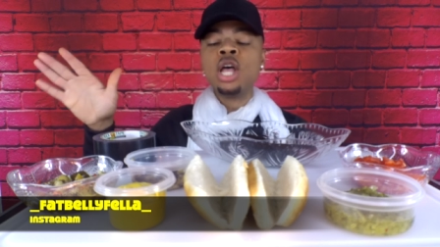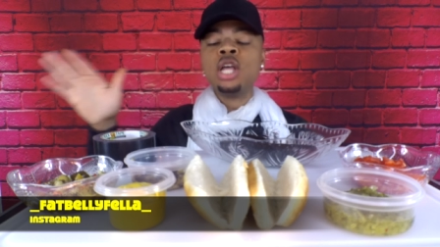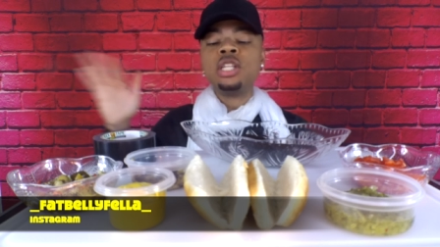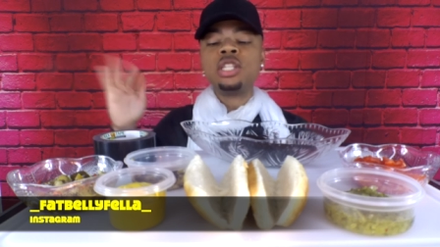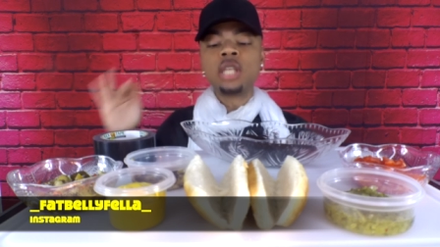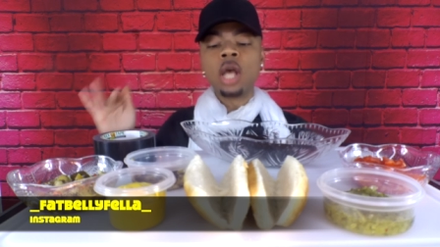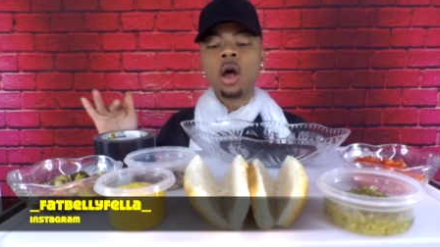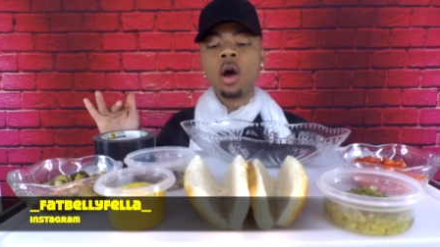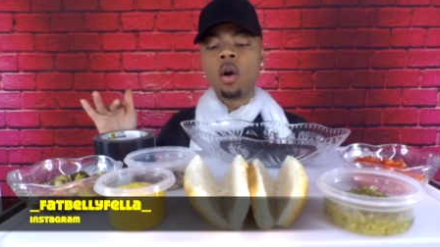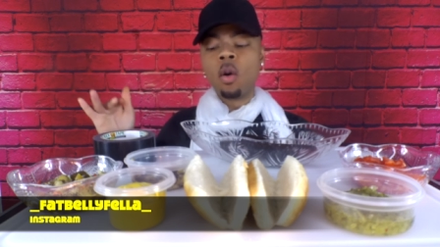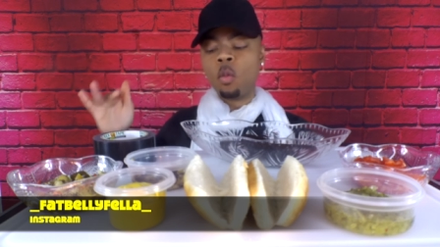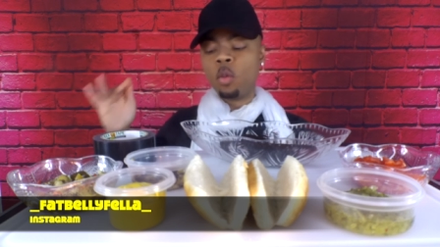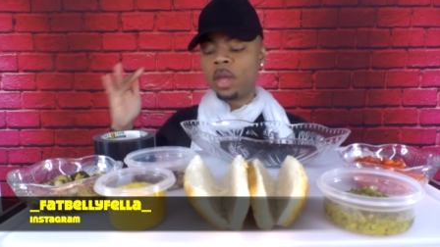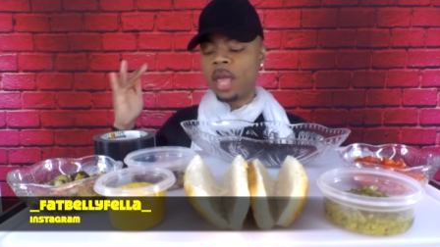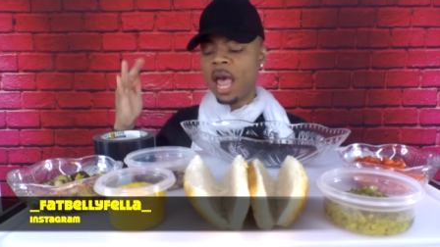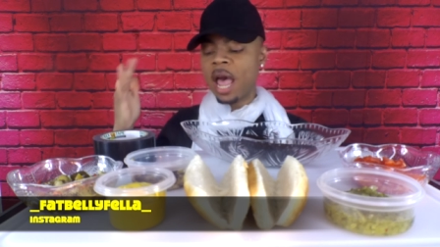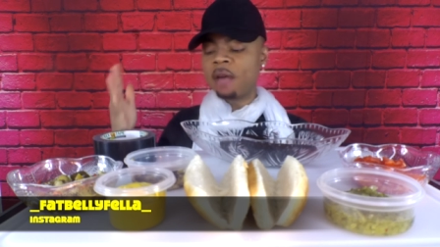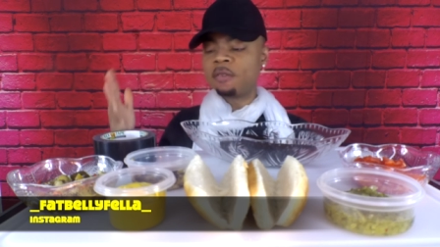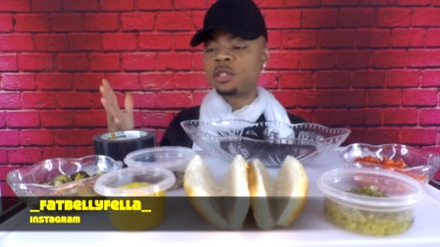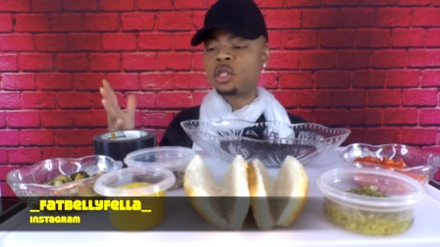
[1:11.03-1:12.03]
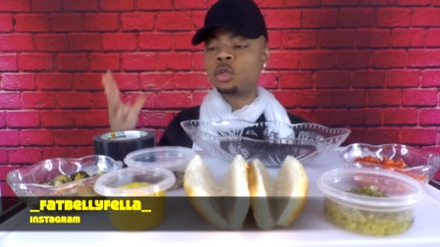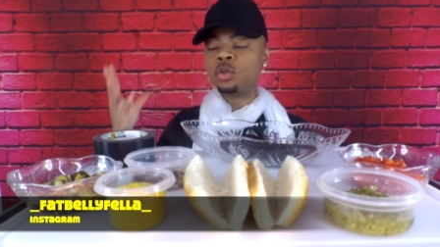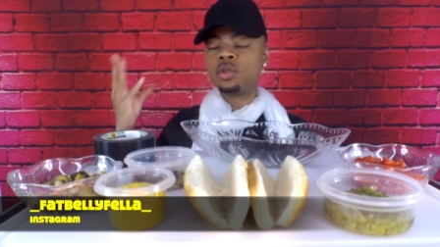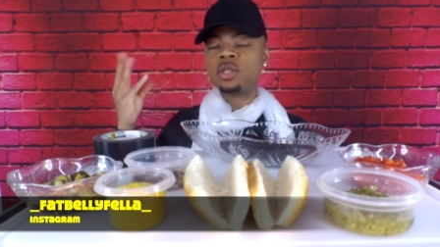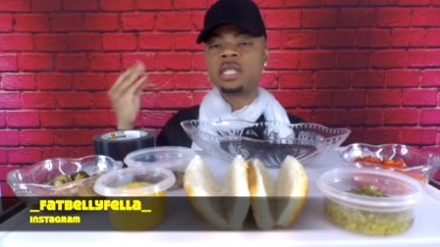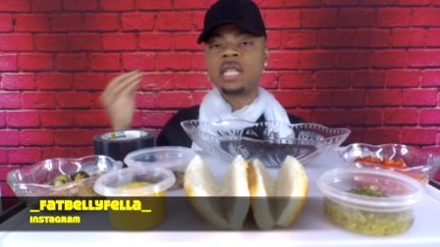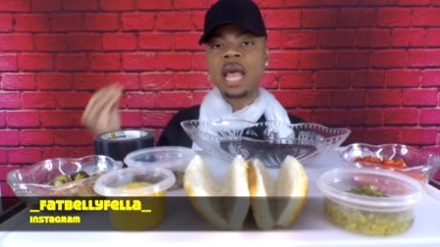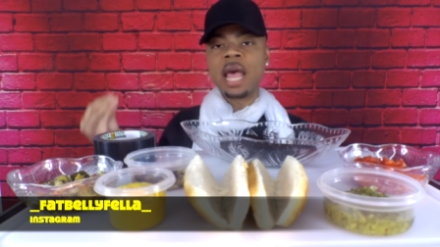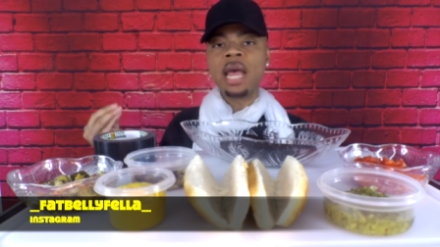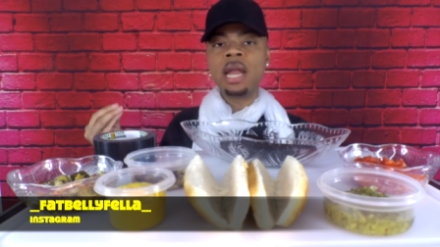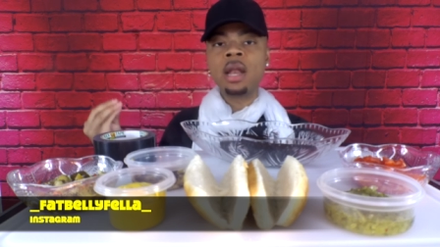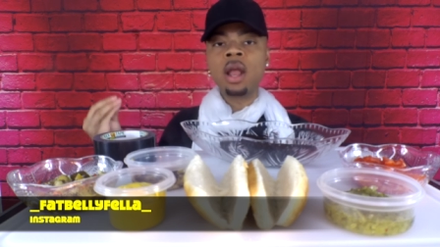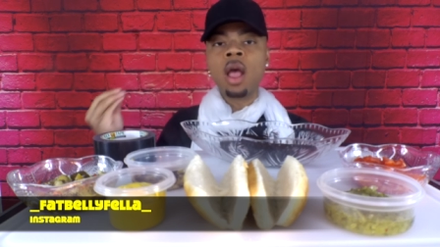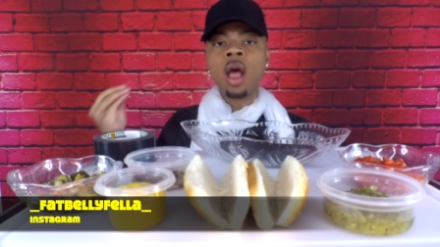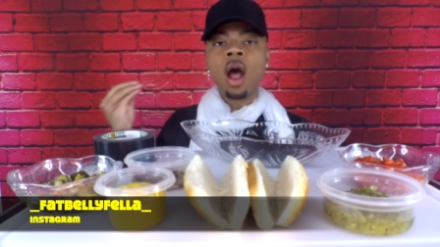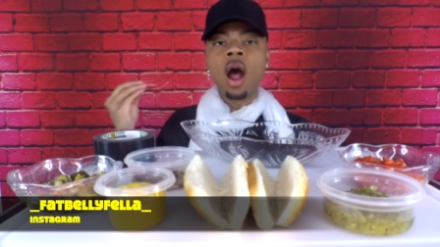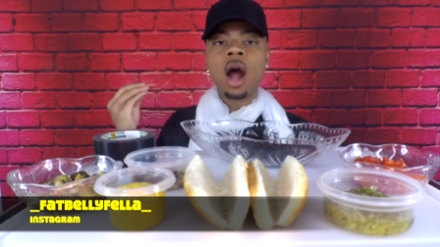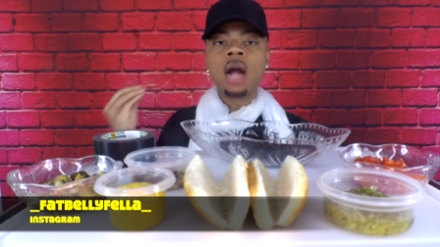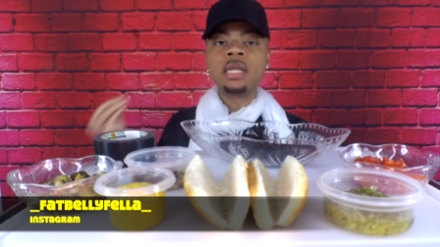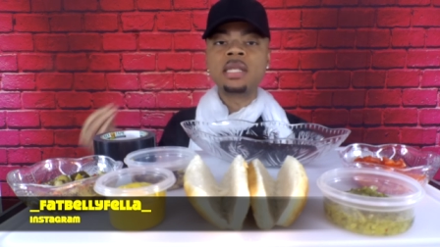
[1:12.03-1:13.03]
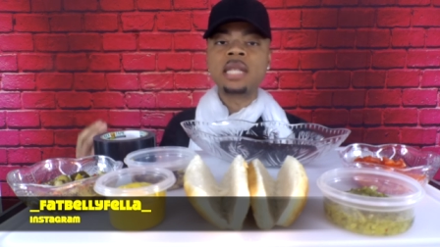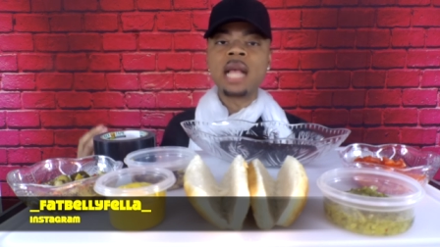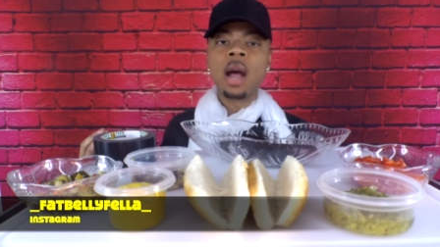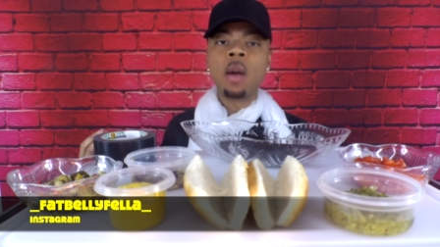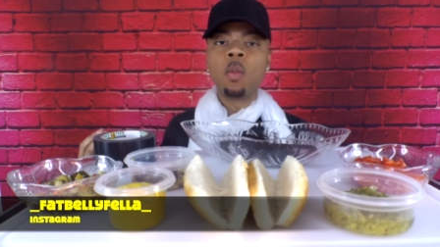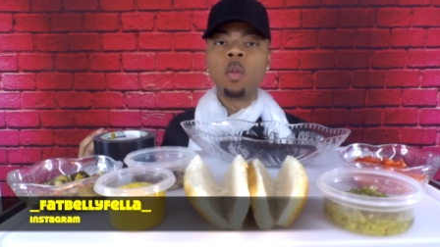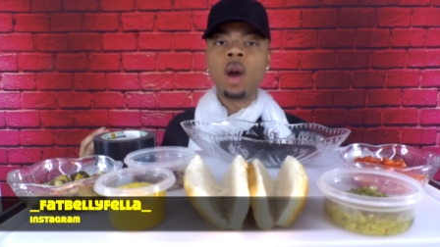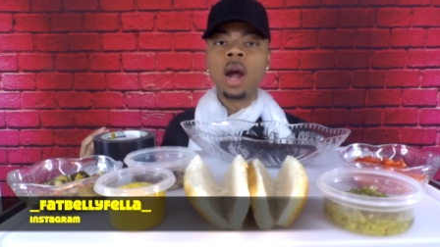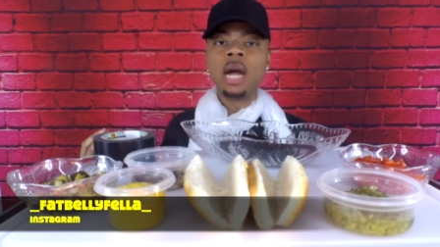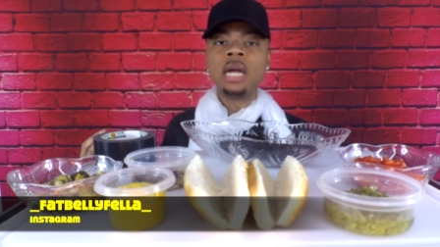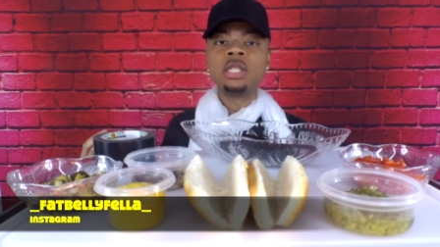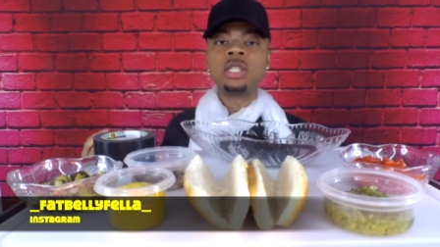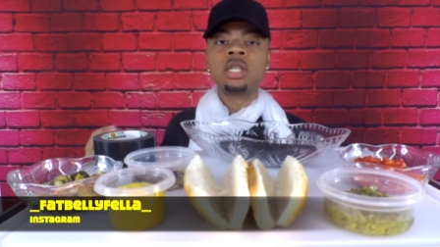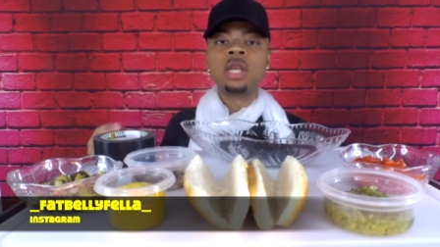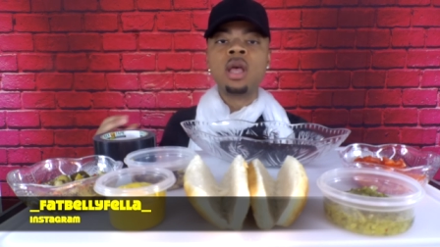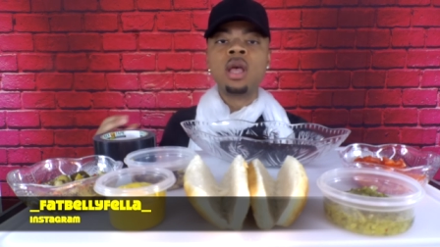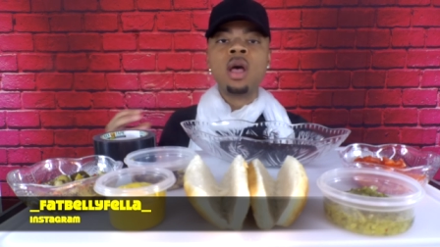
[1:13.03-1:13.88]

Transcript: So we have to set our stopwatch,